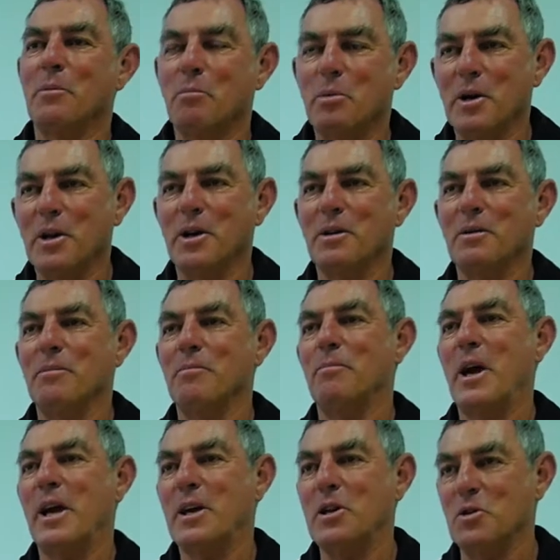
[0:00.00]
it and put it
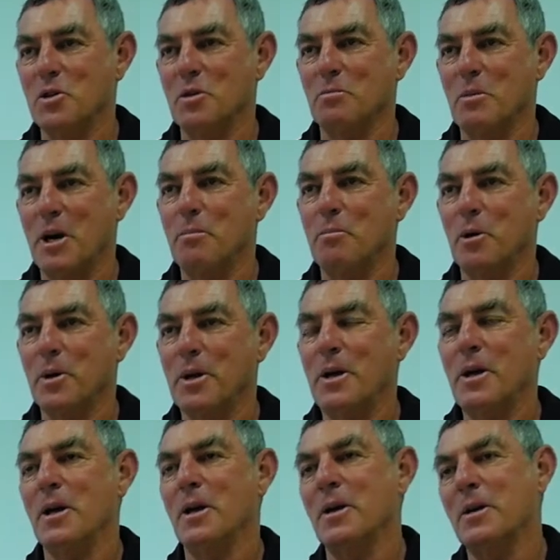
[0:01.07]
back into my
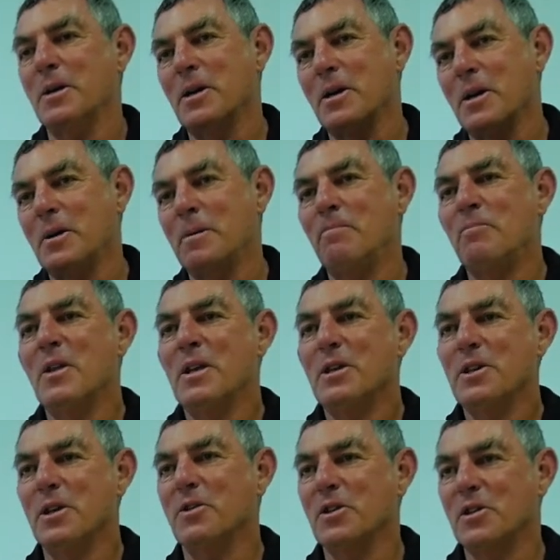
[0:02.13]
body, and
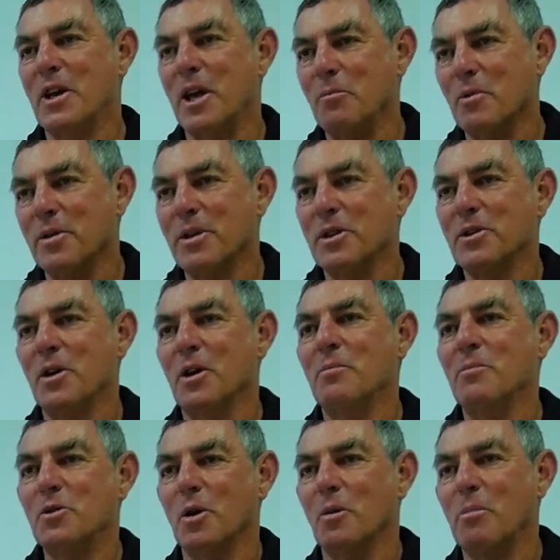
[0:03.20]
did the same with this
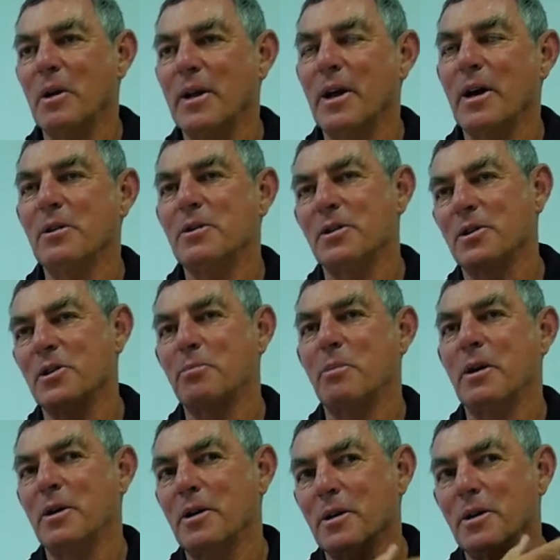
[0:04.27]
arm, took blood out and
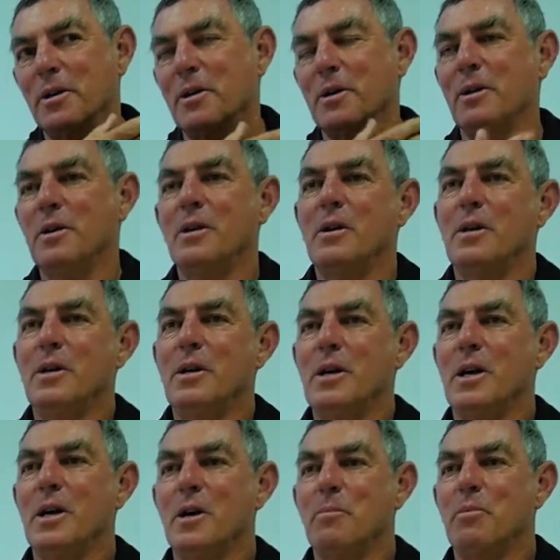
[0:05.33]
spun it
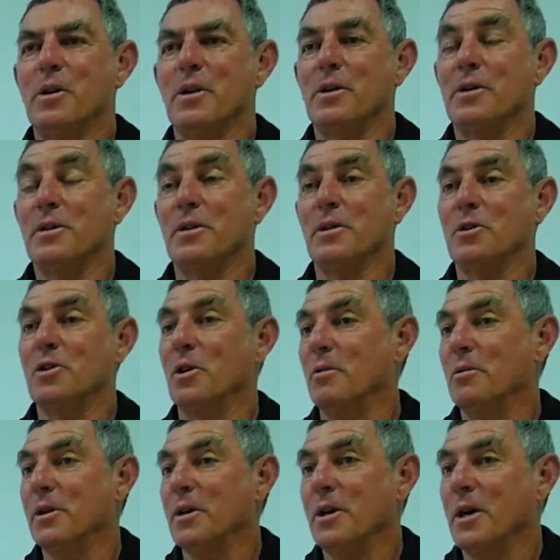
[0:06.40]
and put it into the
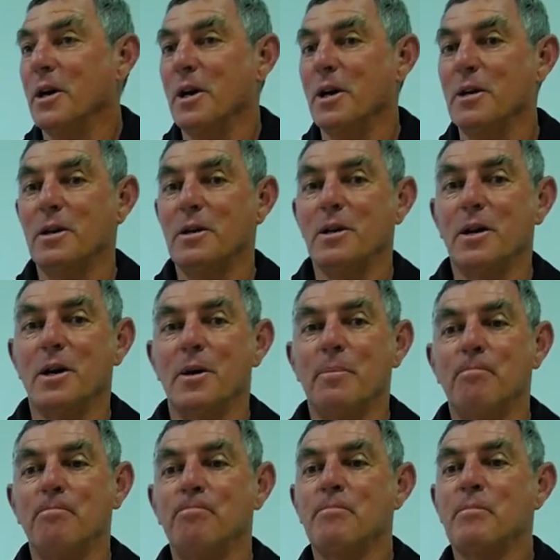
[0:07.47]
shoulder,
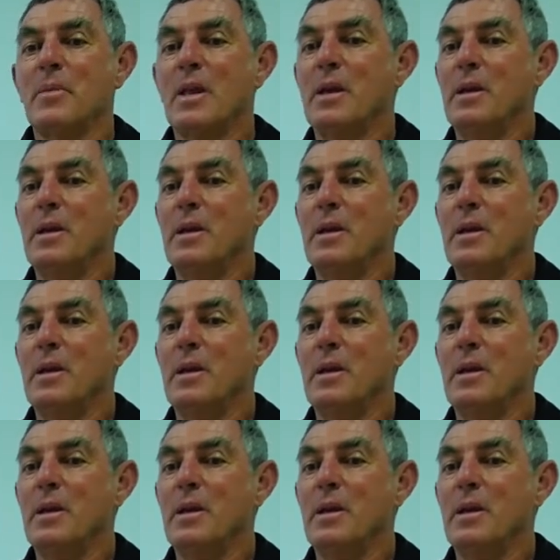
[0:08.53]
and